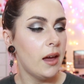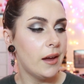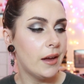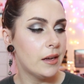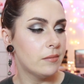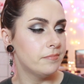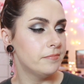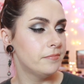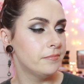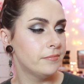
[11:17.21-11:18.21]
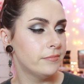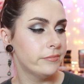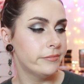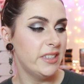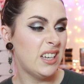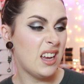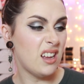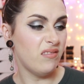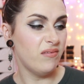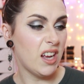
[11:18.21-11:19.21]
Um,
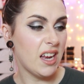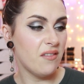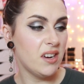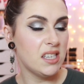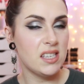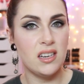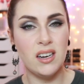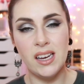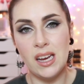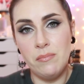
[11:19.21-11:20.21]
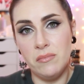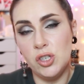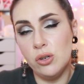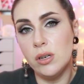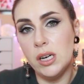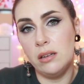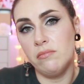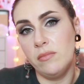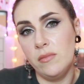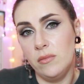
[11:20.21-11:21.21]
yeah, I can't really say, like, I'm sure it